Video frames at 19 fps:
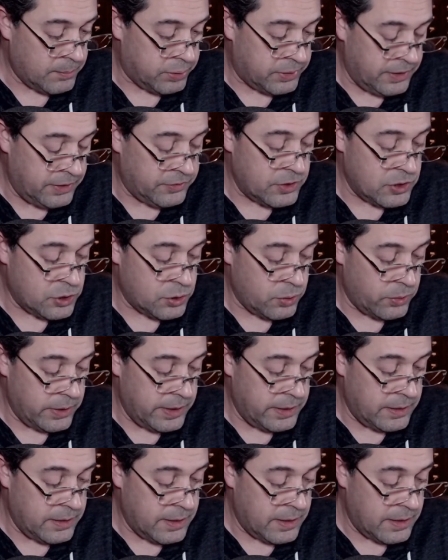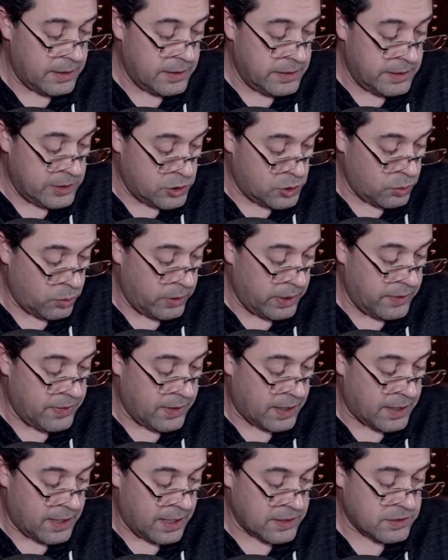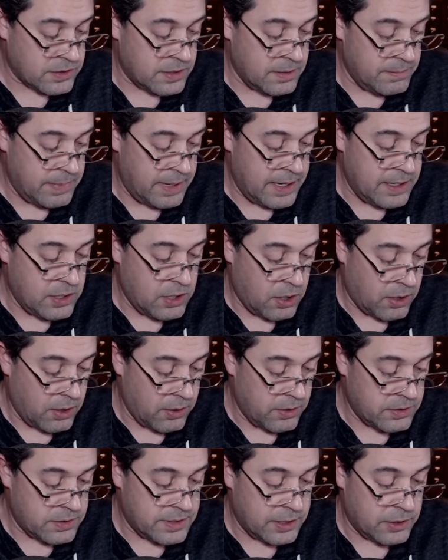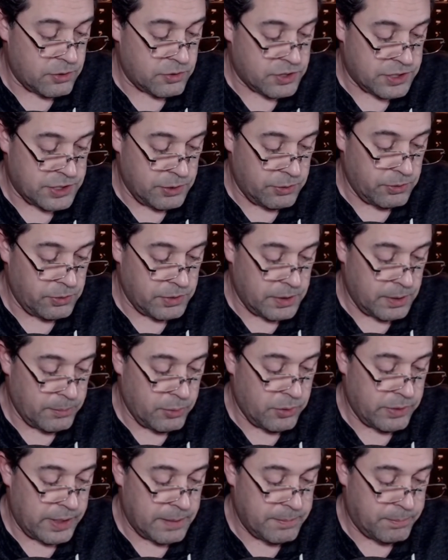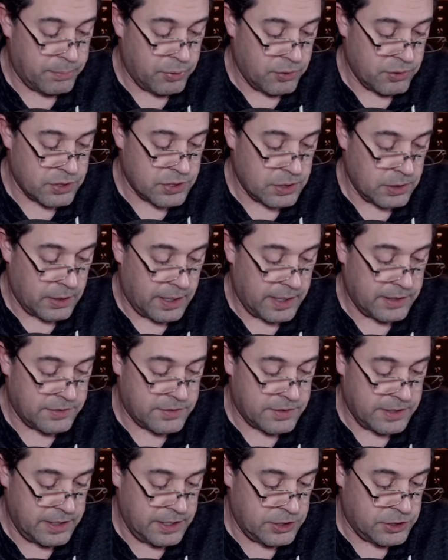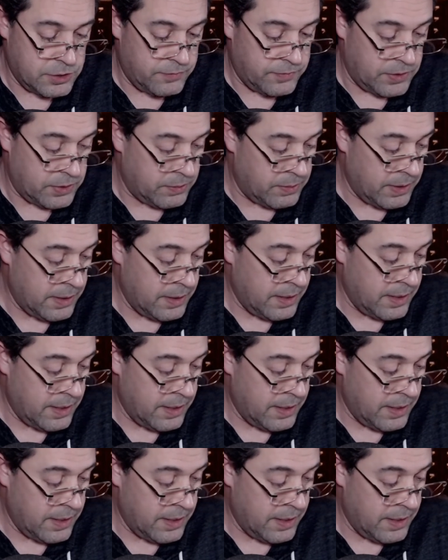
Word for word: Please enjoy the custom-made cards that are serial numbered and personalized to each of you.